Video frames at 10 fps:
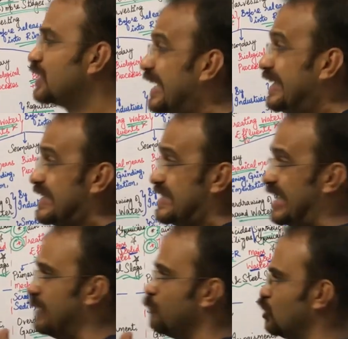Let us
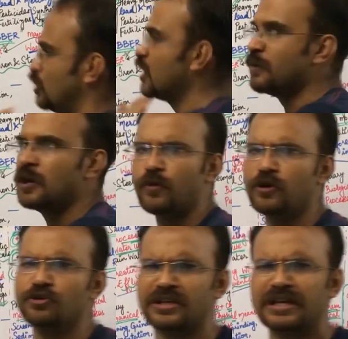study about thermal
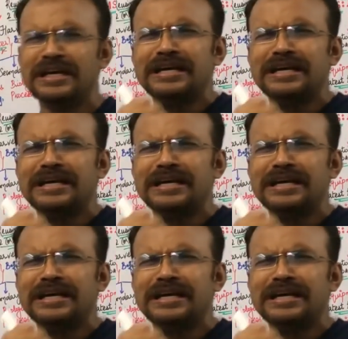pollution.